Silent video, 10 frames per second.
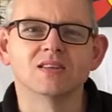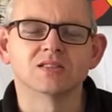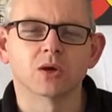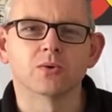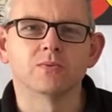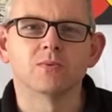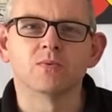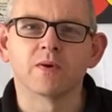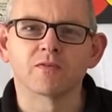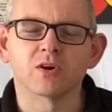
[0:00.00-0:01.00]
So
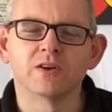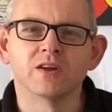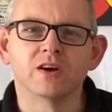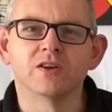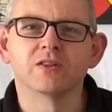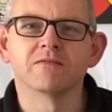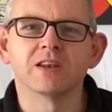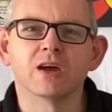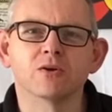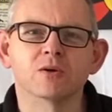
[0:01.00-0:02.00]
we've got another
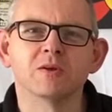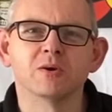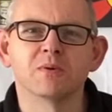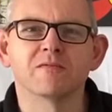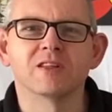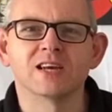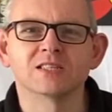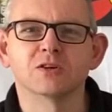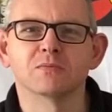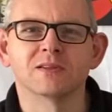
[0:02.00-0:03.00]
video coming up over the
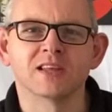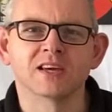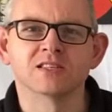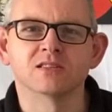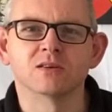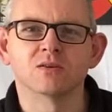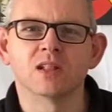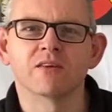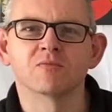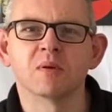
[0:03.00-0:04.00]
next couple of days that will
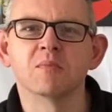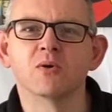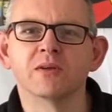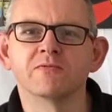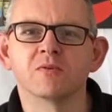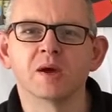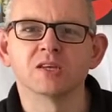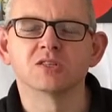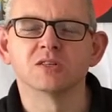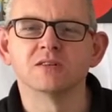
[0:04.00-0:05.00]
have a bit more
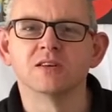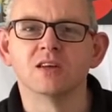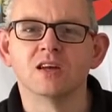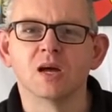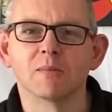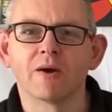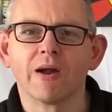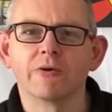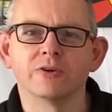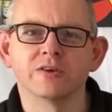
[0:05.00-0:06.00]
information about
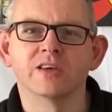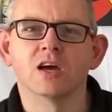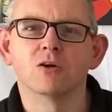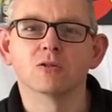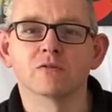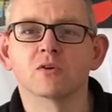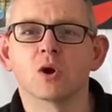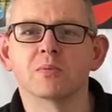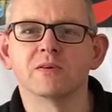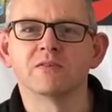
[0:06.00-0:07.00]
how you can get hold of a
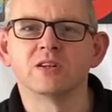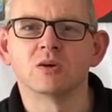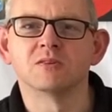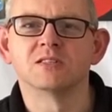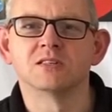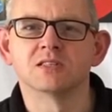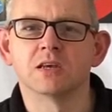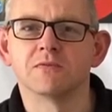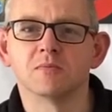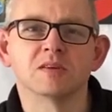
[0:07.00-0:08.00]
copy of Indomitus
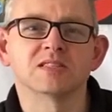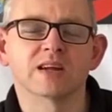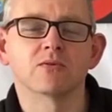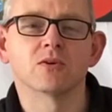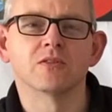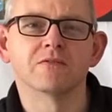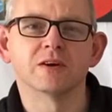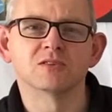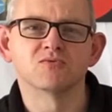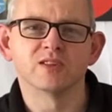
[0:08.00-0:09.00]
if you missed out on the
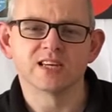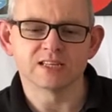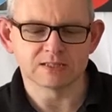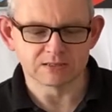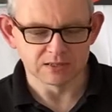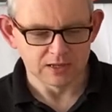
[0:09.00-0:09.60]
first release.